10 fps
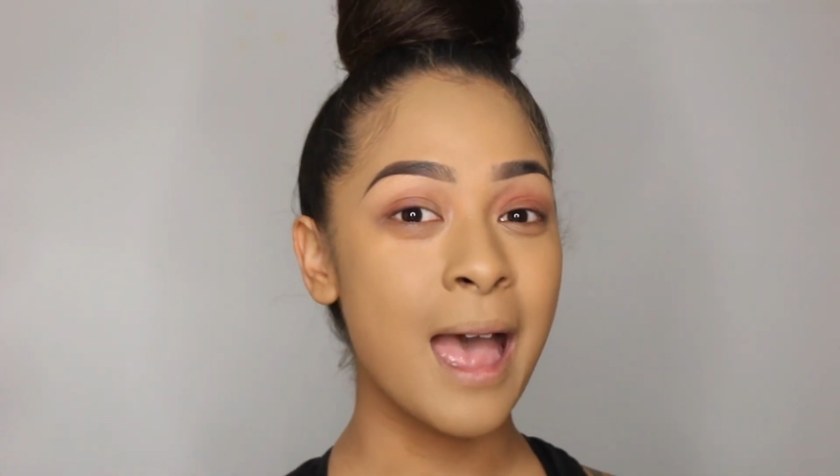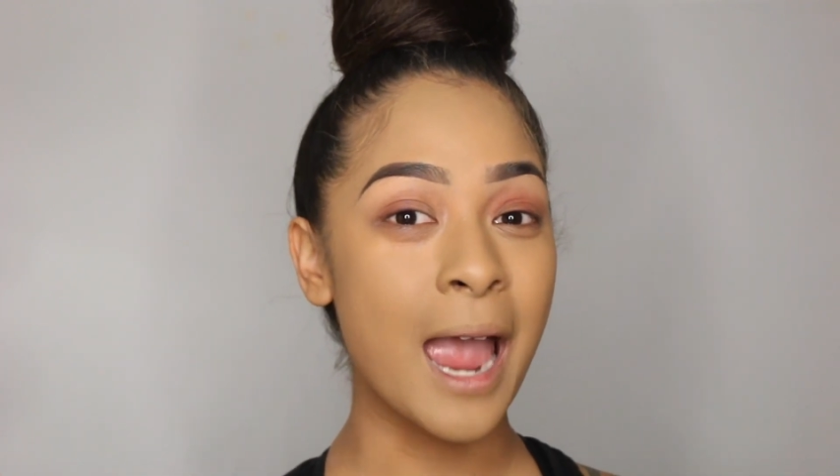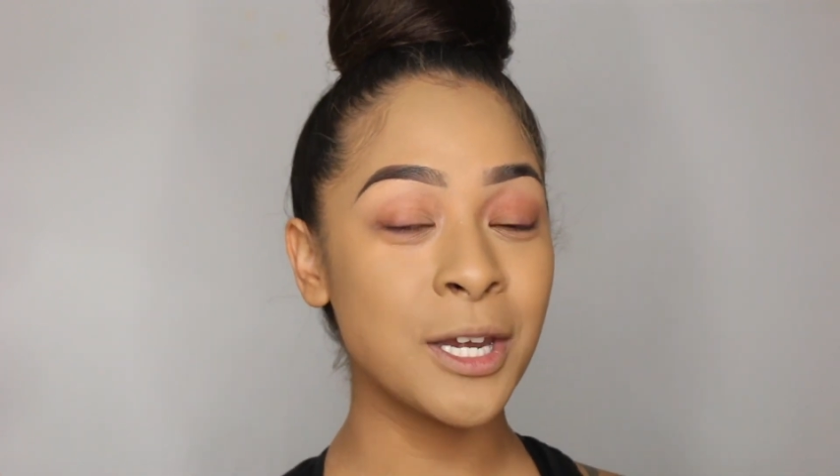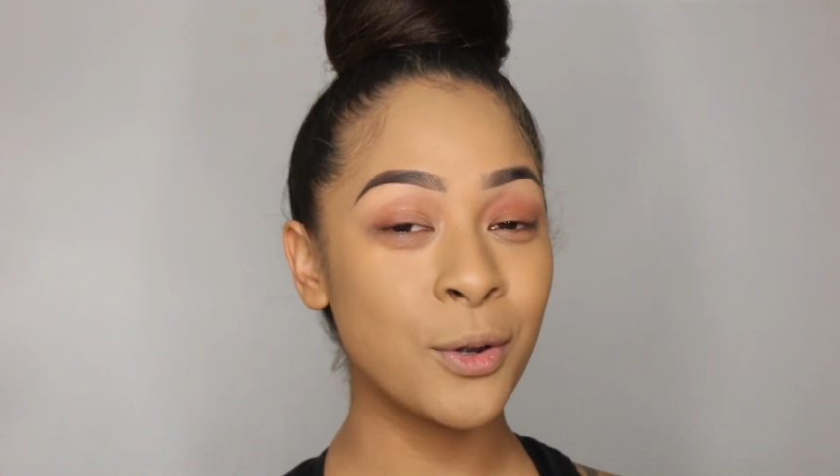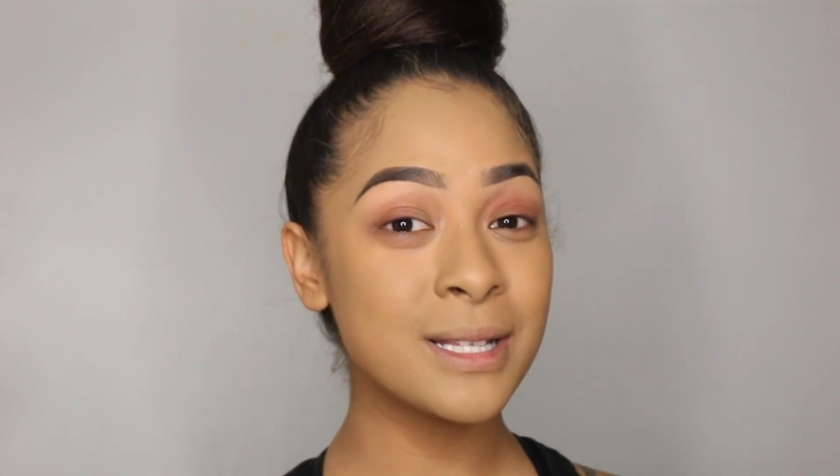
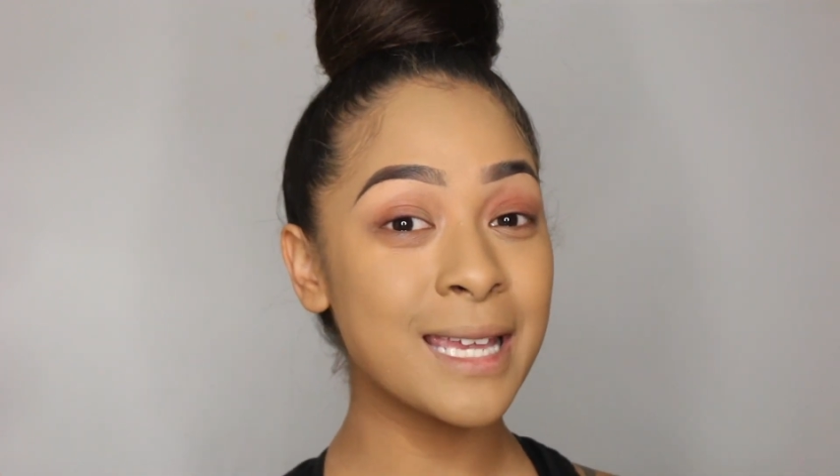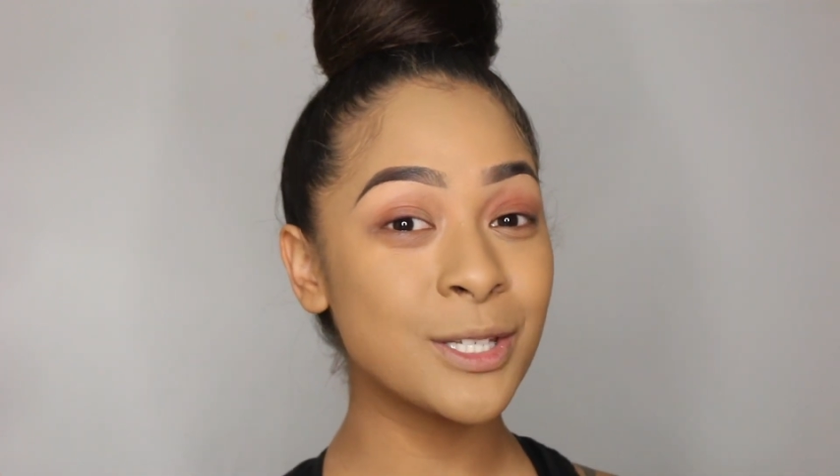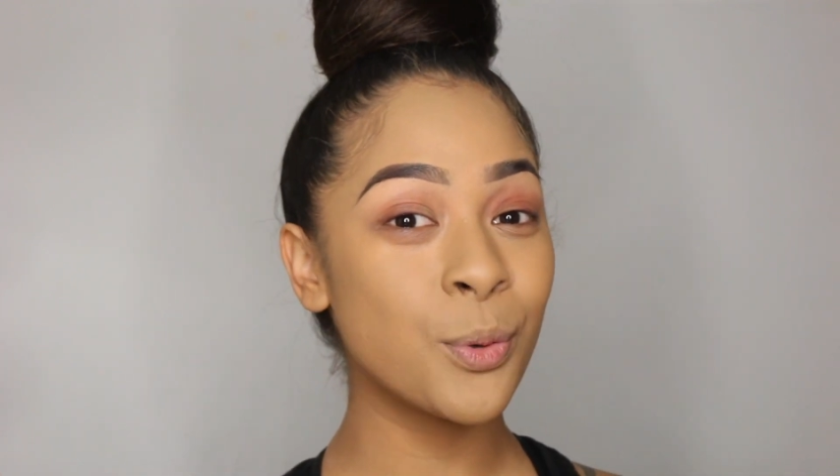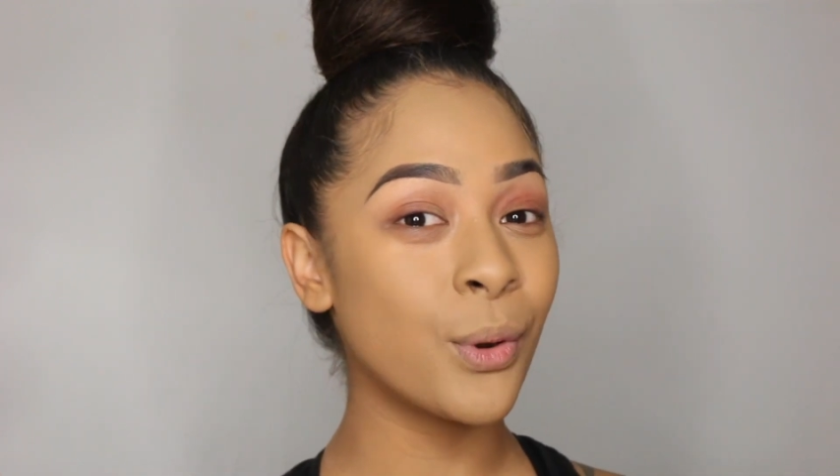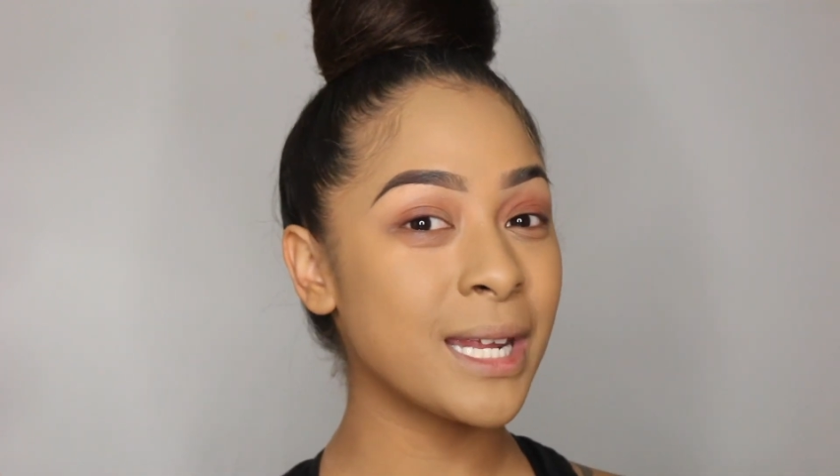I know it's
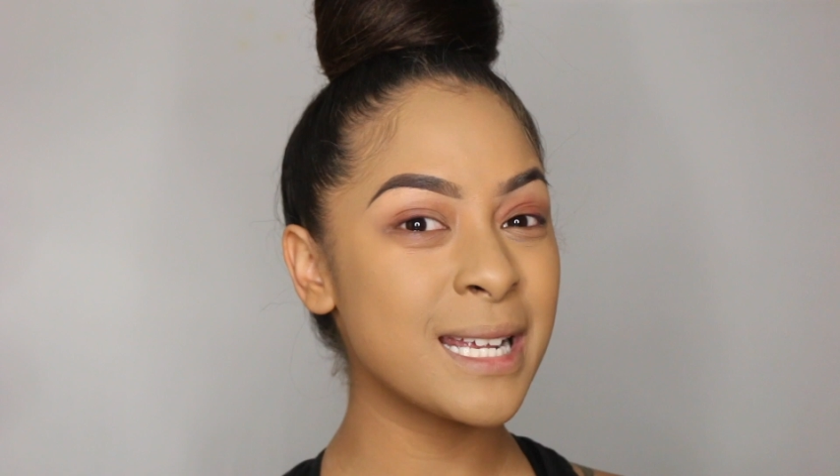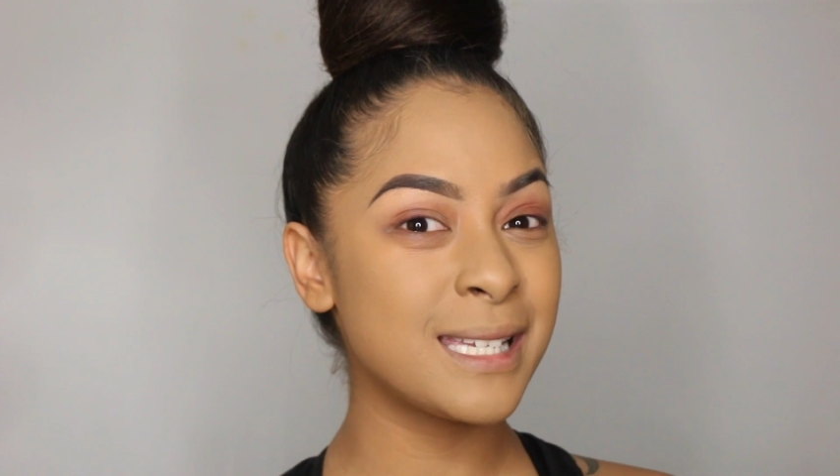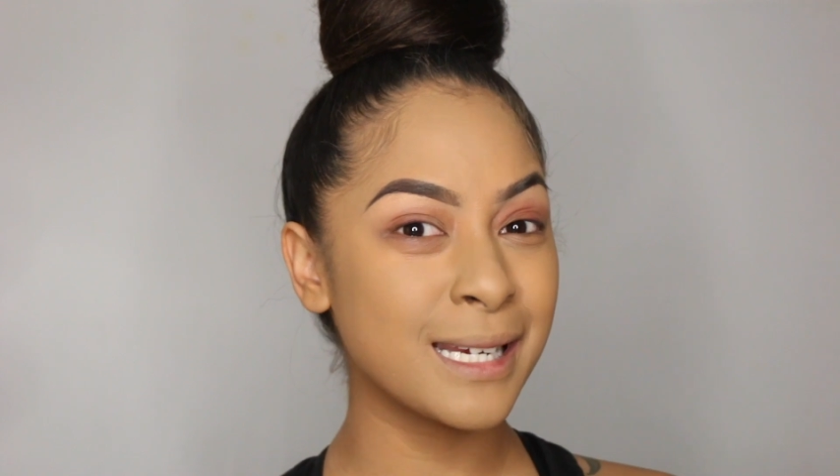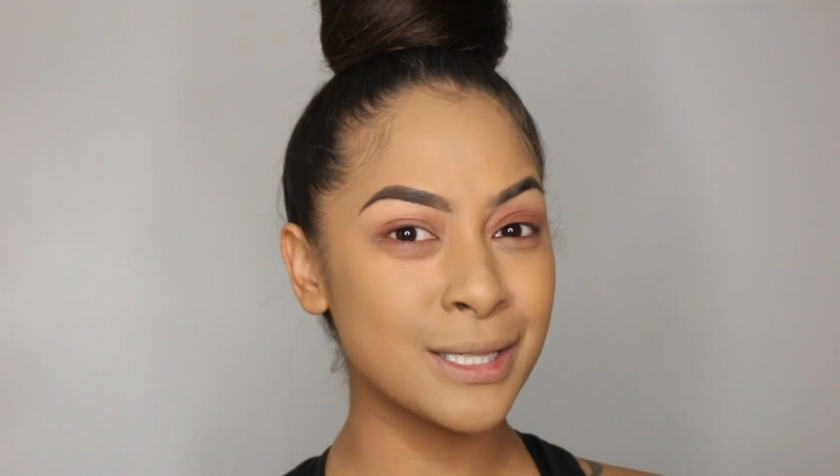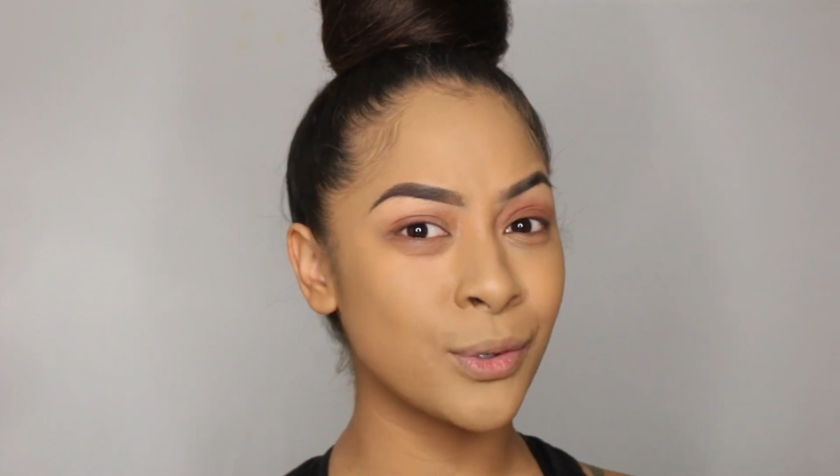like
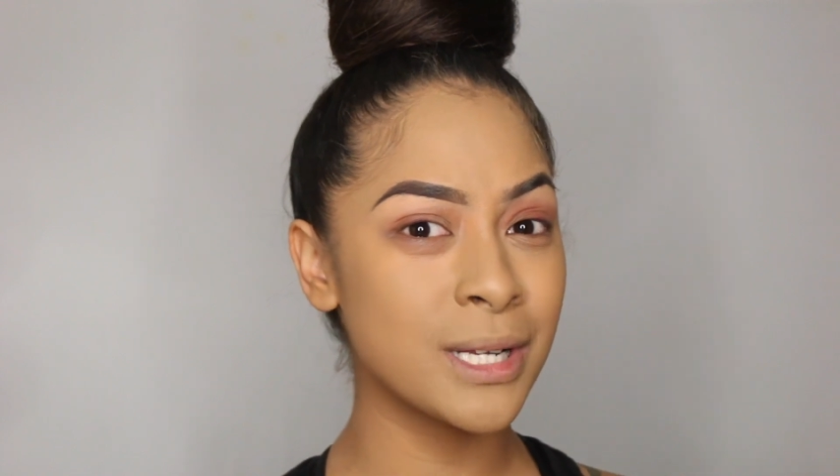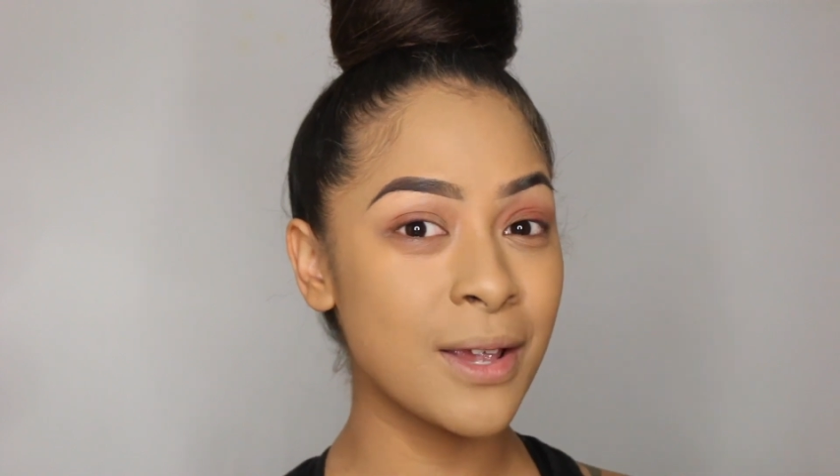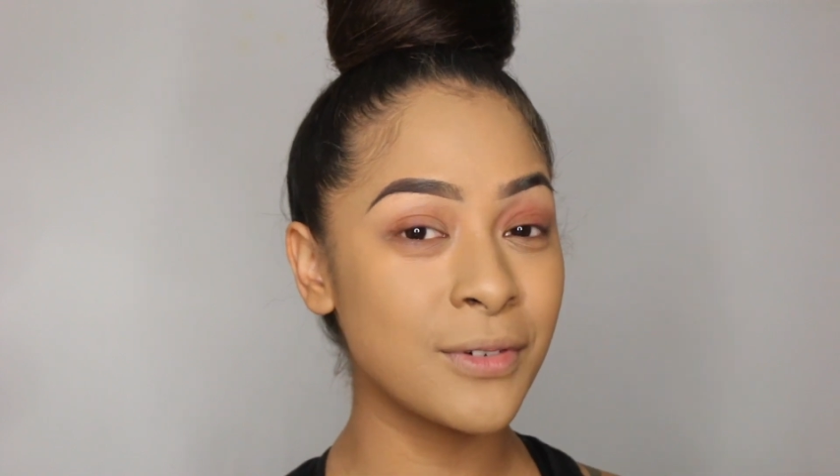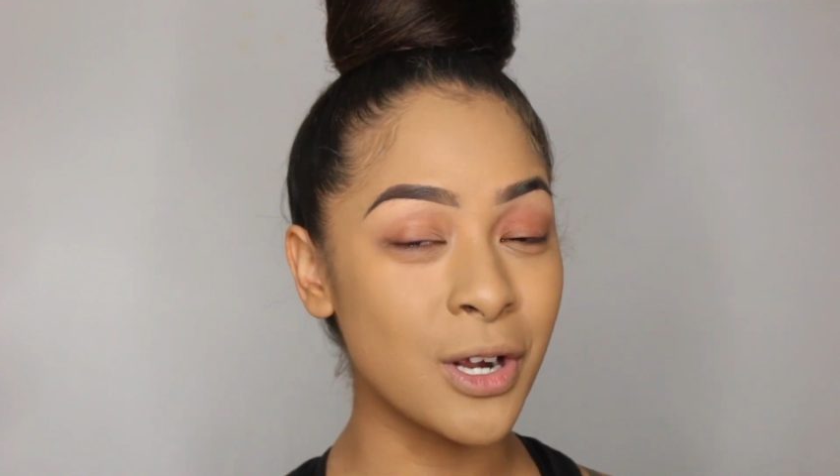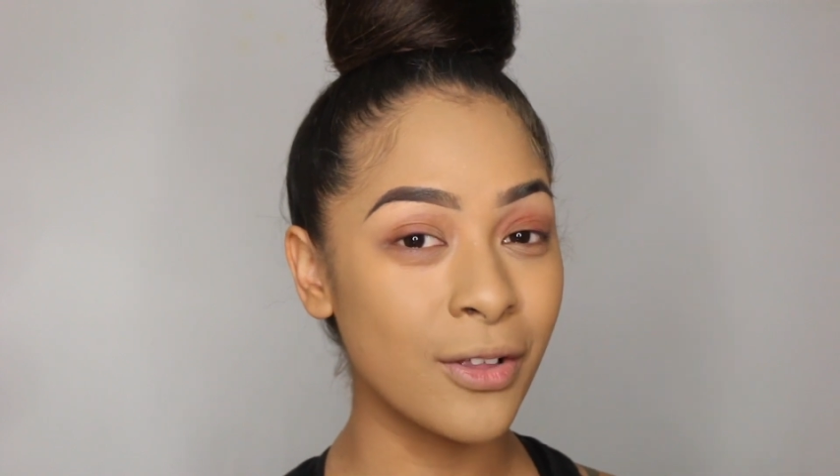$26,
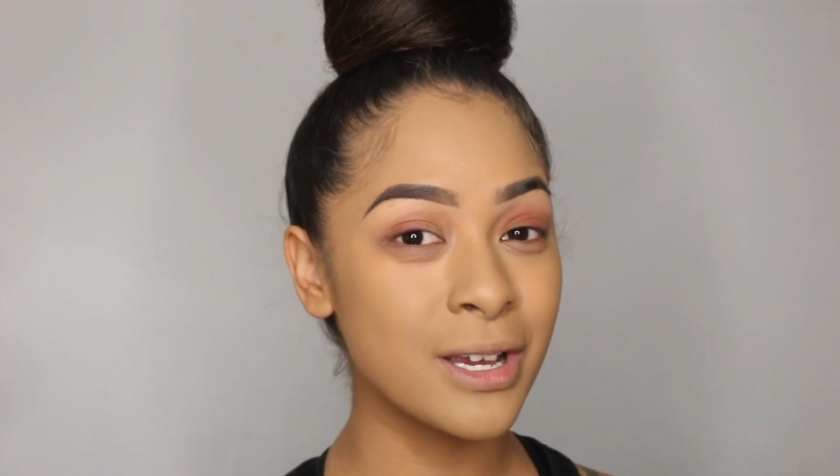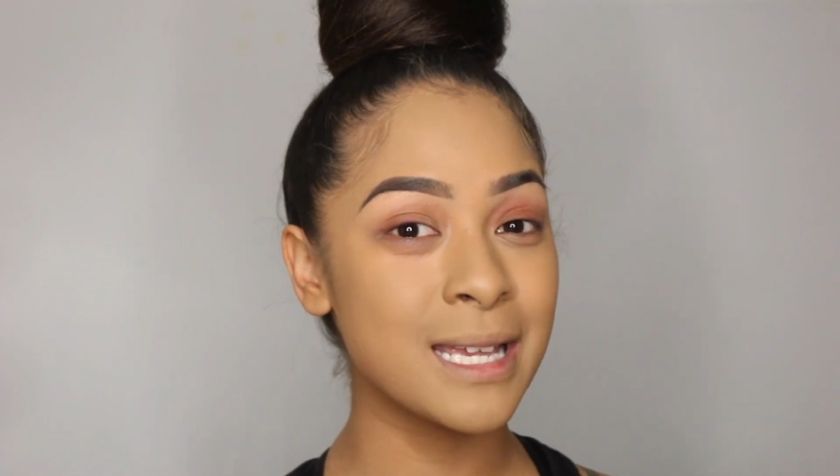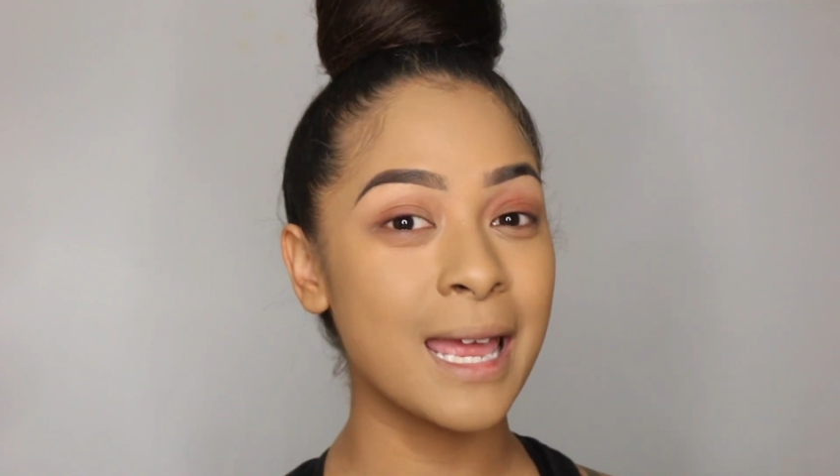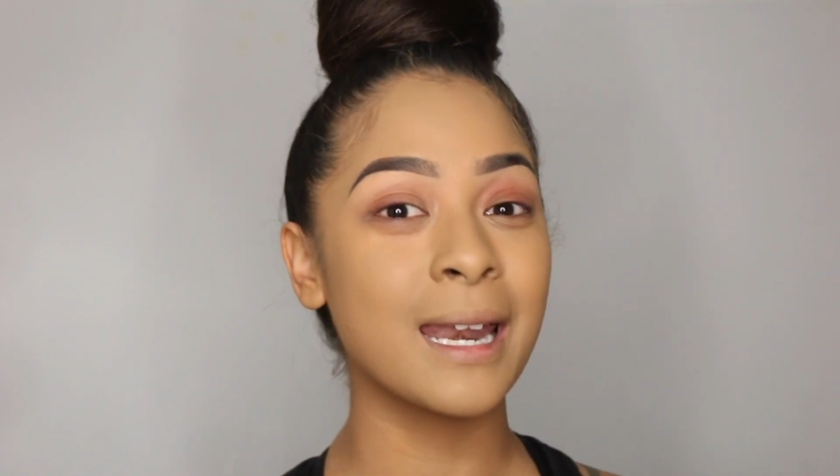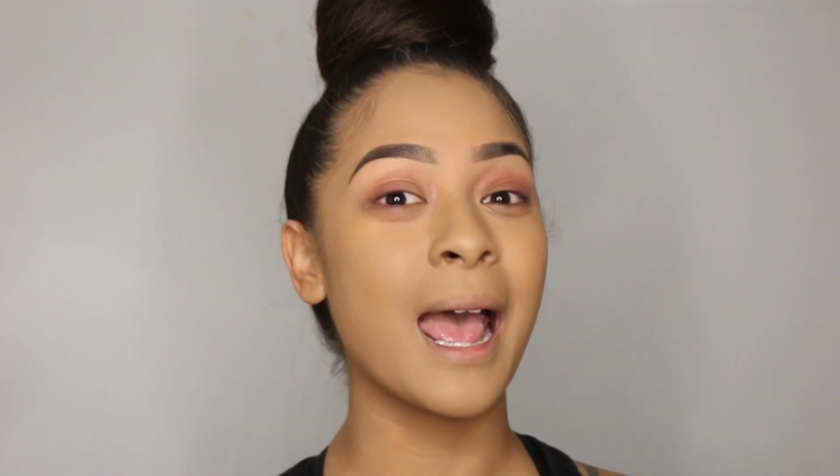
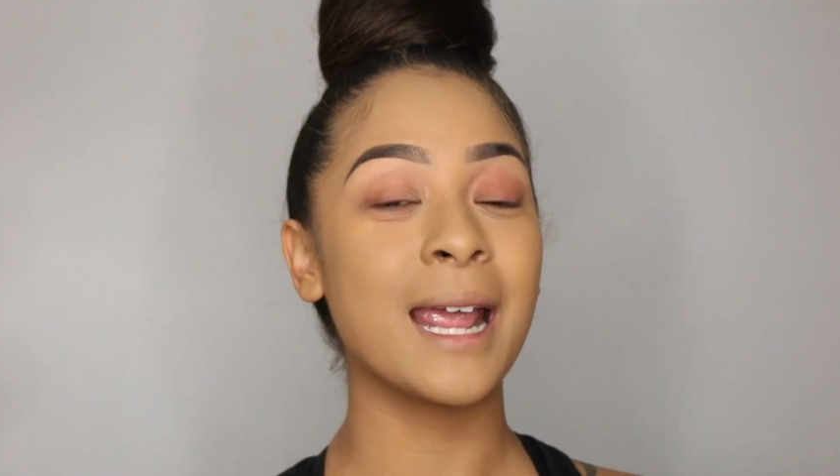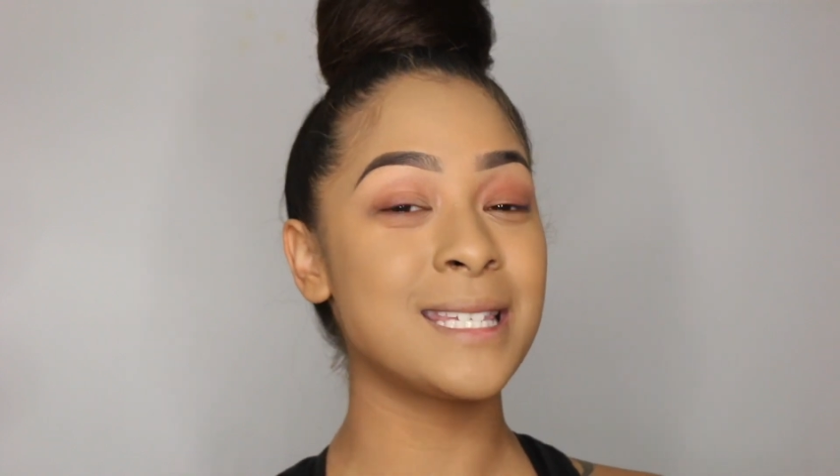$27, and